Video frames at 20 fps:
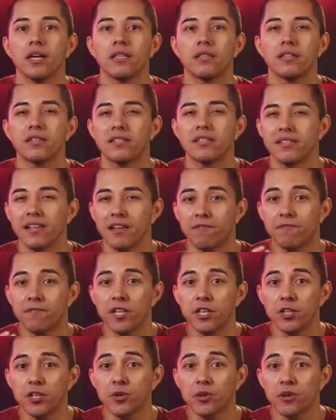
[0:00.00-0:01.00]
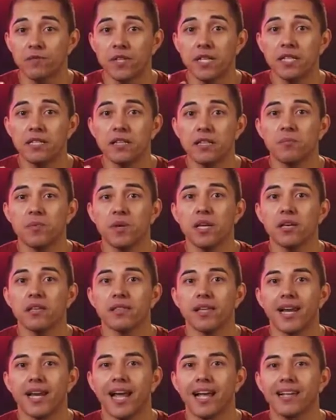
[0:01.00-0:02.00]
This is a feature of
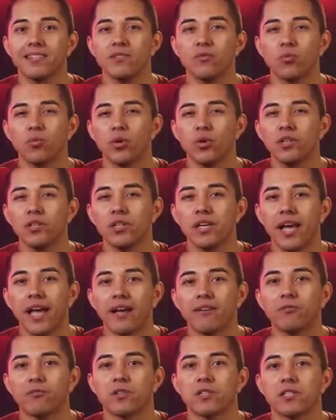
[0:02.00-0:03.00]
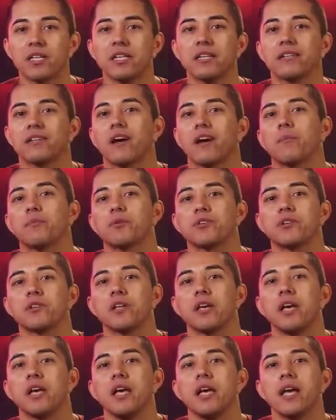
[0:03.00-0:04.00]
TCP that hasn't really ever seen adoption,
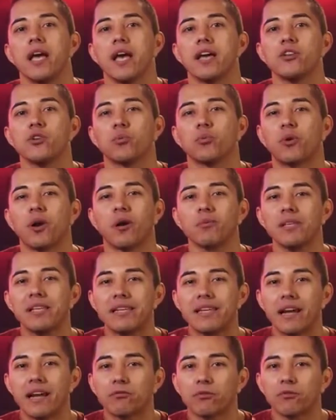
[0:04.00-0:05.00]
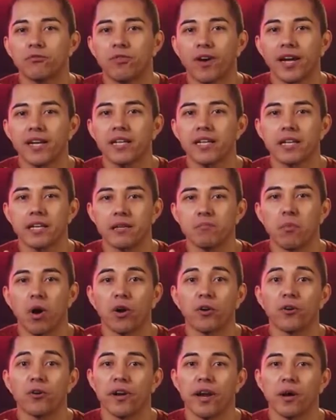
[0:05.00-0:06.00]
and you'll probably never find it in
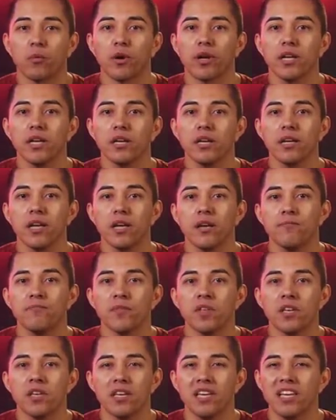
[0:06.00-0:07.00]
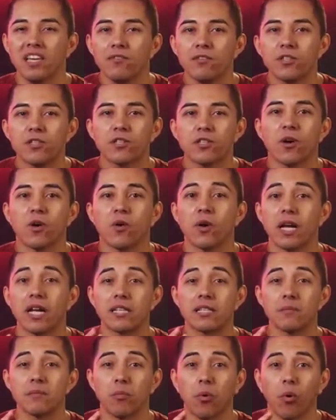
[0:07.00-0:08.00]
modern networking. Even so,
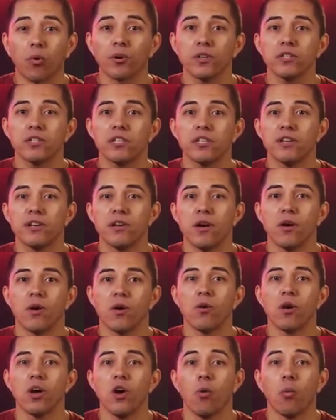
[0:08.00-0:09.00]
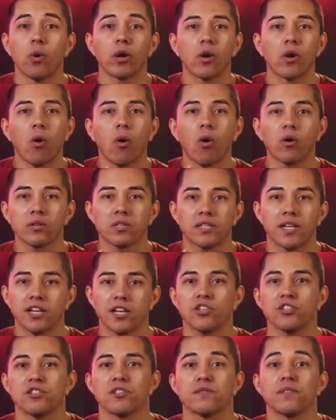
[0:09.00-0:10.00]
it's important to know what all
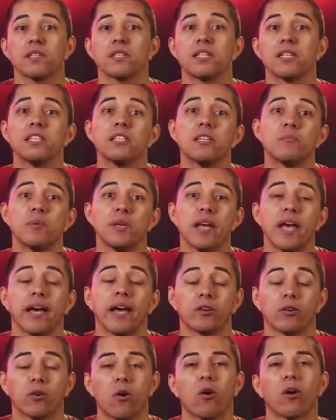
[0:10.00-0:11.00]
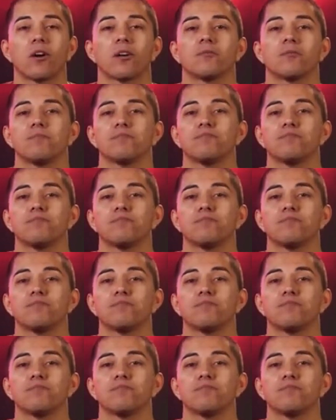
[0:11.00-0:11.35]
sections of the TCP header are.